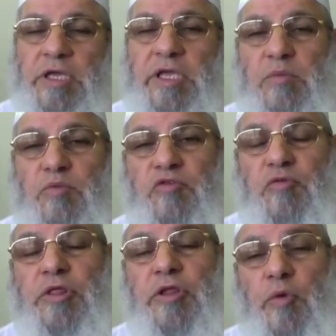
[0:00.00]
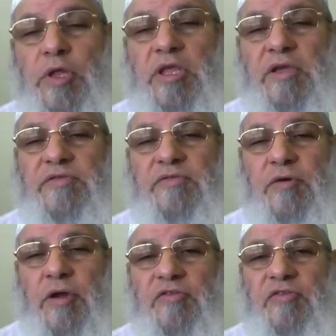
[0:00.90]
He came with only one gift
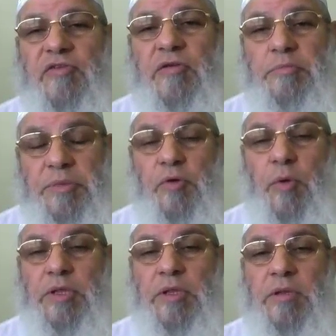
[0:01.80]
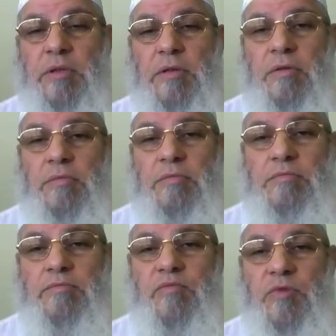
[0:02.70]
for us, big one,
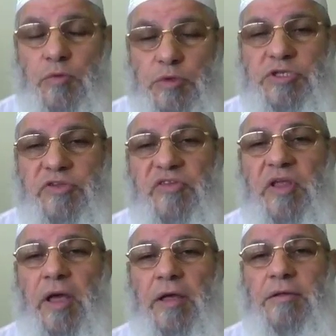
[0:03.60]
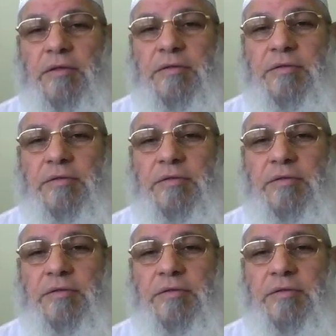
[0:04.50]
which is Salah.